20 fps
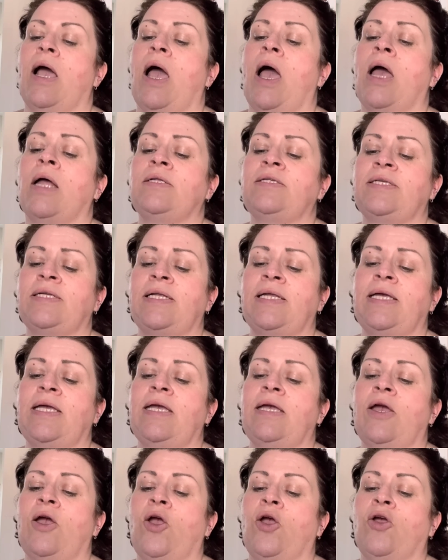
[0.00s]

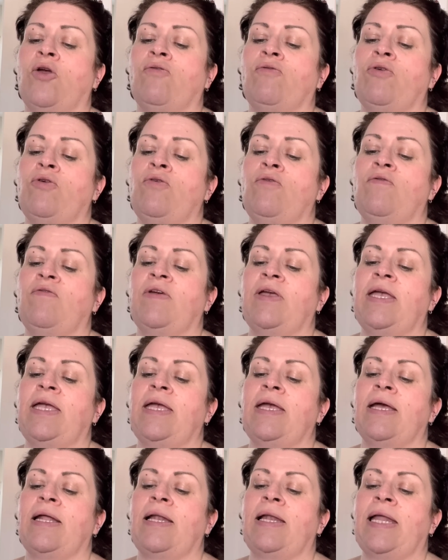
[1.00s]
Udderly
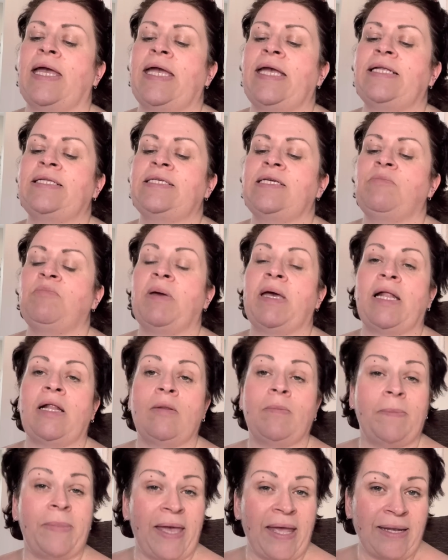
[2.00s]
Groovy Lady Belle
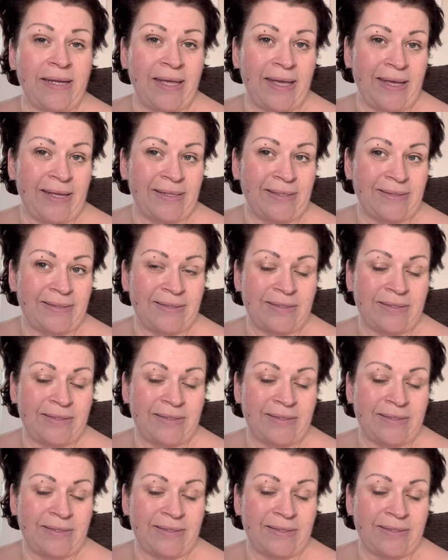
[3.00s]
Bennett.